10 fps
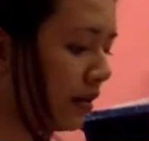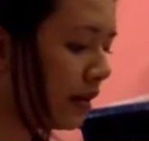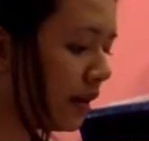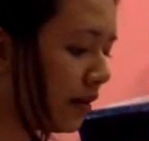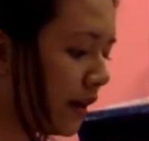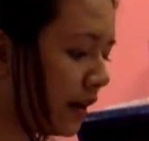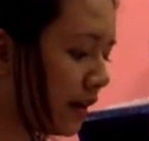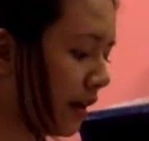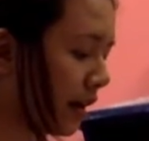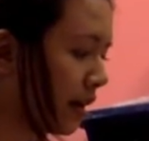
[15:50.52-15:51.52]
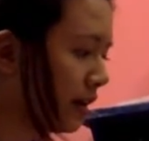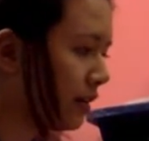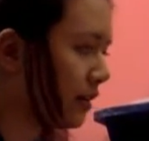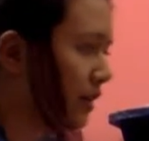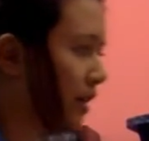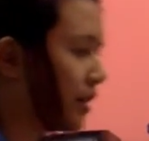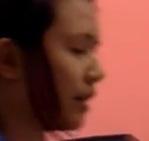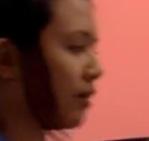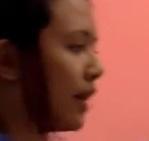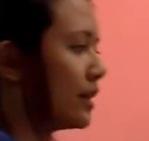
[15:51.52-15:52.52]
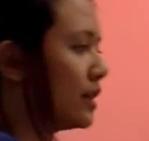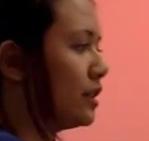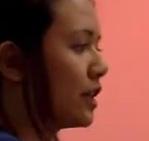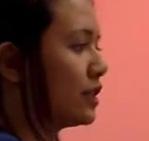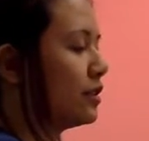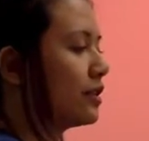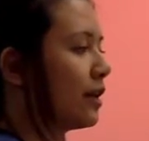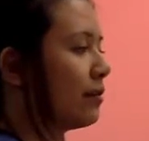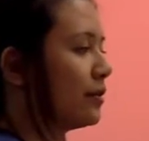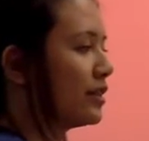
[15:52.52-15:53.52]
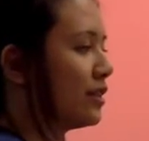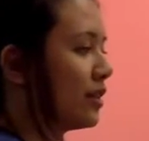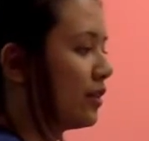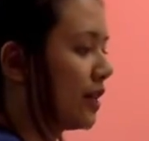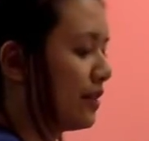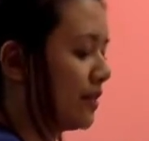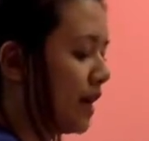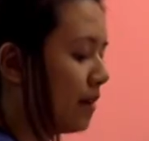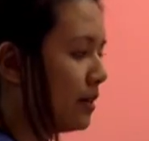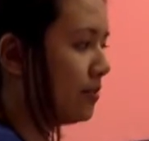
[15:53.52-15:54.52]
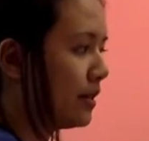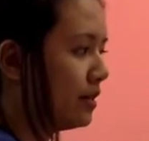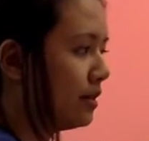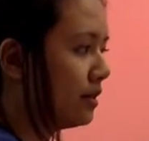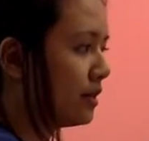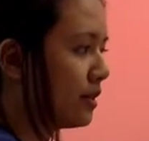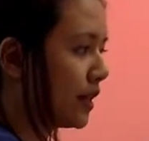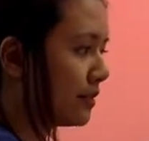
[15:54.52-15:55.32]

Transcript: Okay, Radikine, you said that your last injection site was your left abdomen? Your left